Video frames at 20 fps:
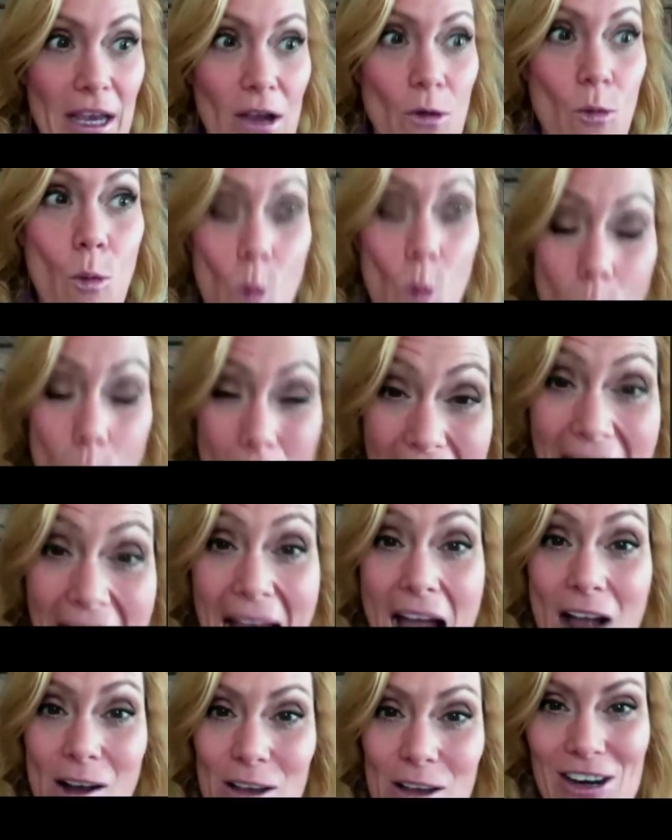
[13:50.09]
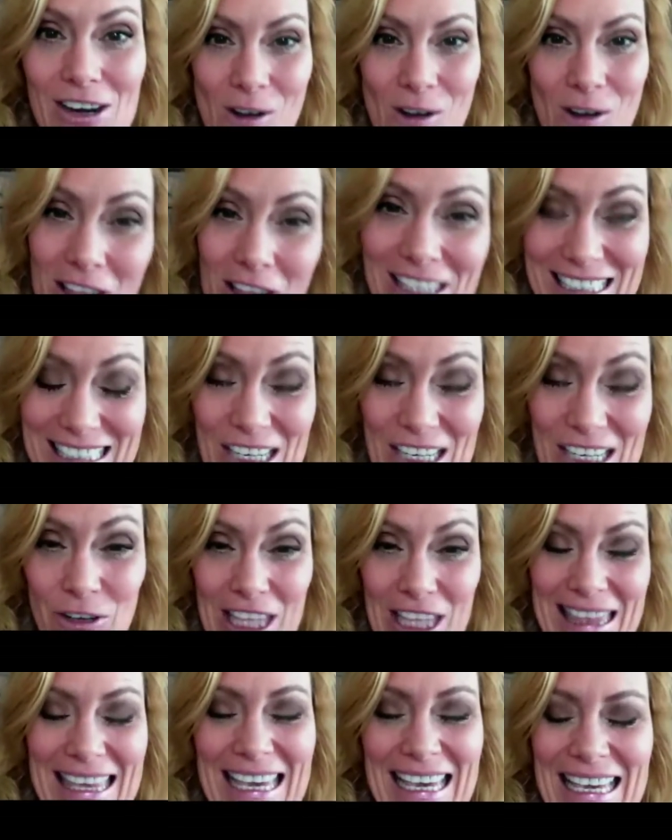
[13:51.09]
wow, all these different
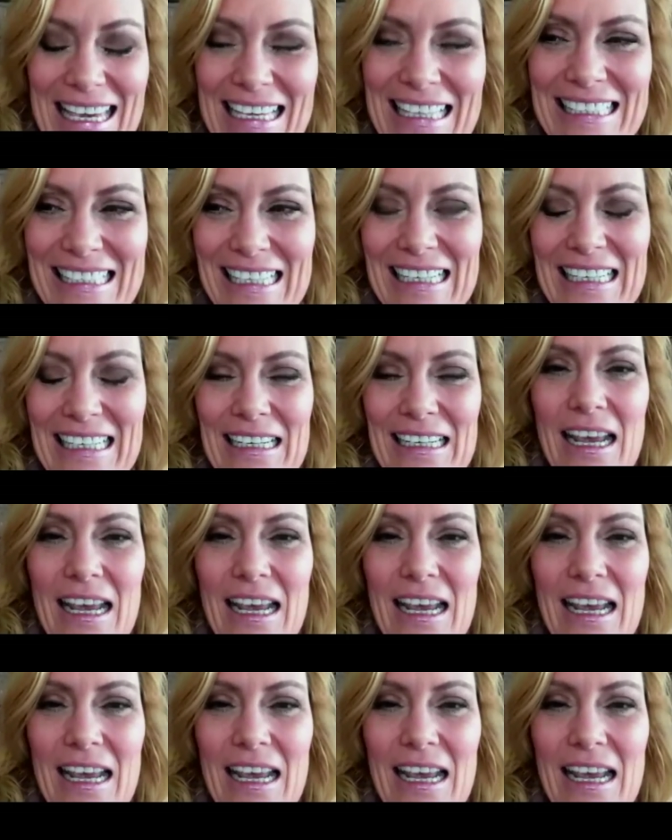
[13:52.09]
things. And